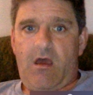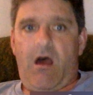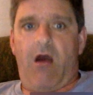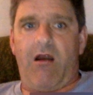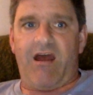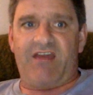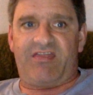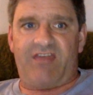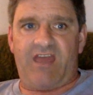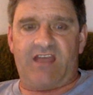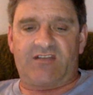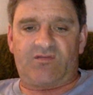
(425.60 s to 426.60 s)
All right,
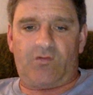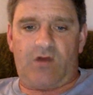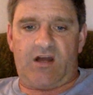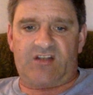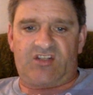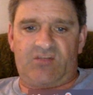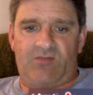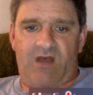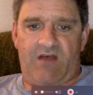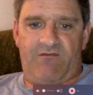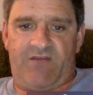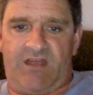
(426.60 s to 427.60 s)
thanks for watching
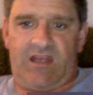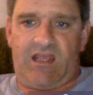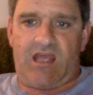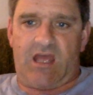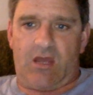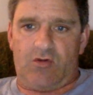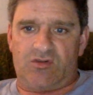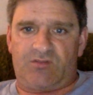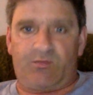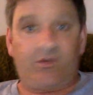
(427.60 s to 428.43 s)
my videos.